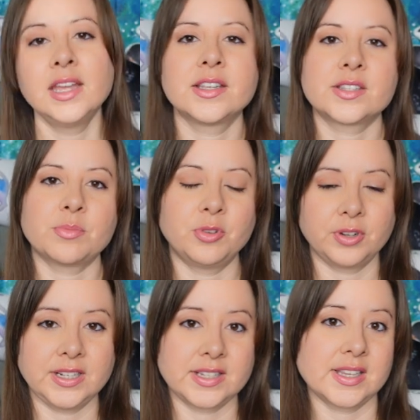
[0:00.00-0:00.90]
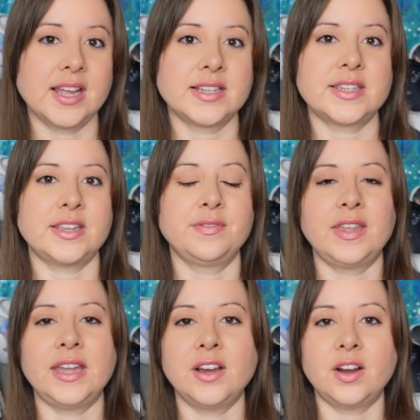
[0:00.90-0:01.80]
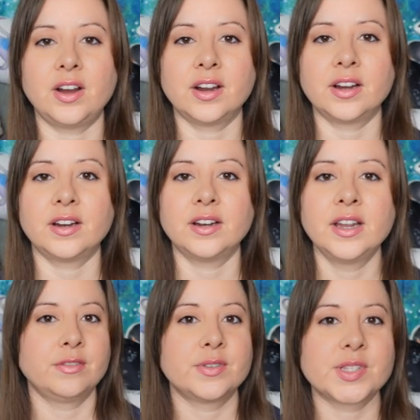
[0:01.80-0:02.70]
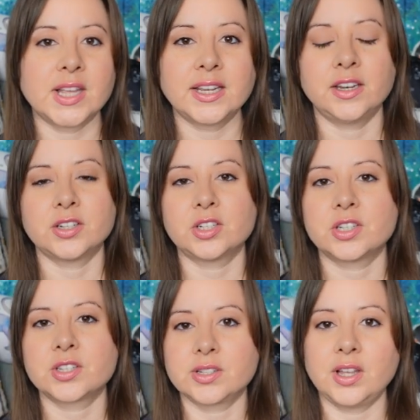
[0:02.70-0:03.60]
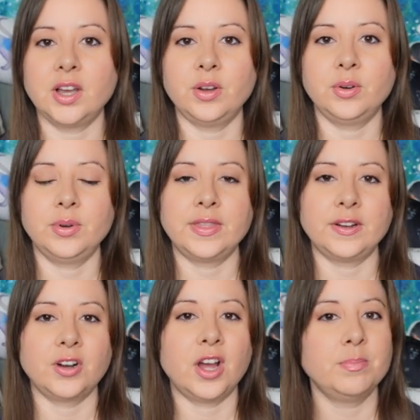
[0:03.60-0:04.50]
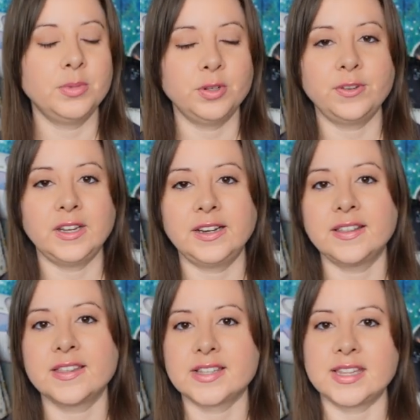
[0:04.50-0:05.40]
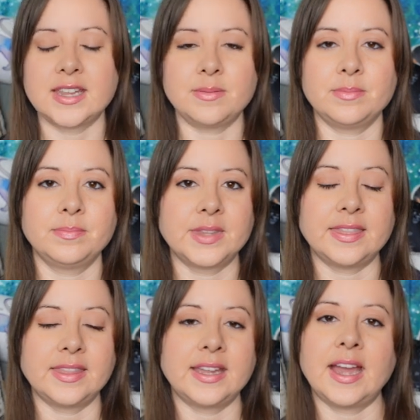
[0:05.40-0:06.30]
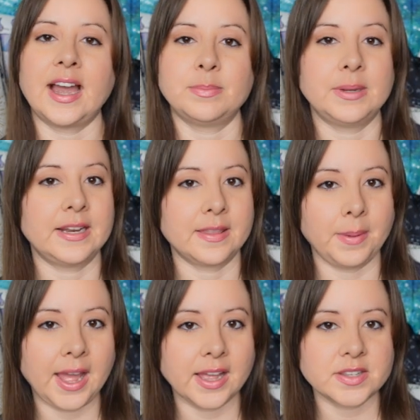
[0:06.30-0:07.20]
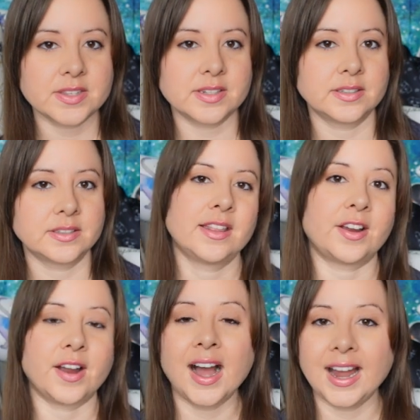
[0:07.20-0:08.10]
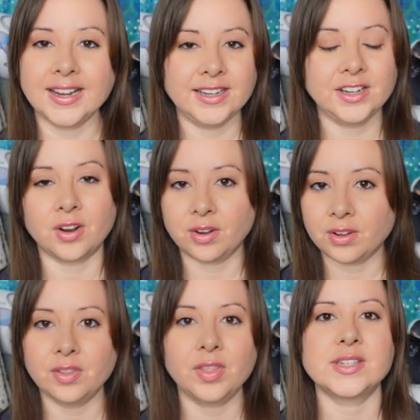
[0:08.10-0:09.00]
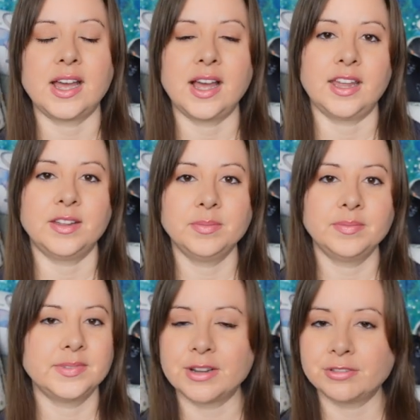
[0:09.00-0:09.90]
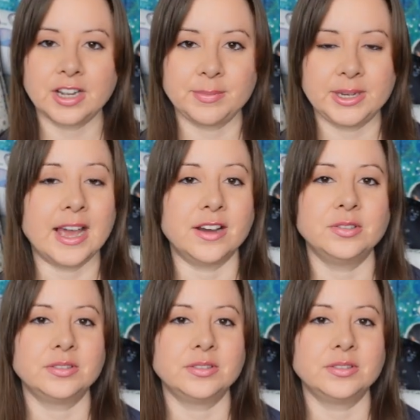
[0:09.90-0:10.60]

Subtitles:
Some warning signs: if they are sluggish, slow, they're not moving the same that they had been in the past, they're hiding all the time, never coming out,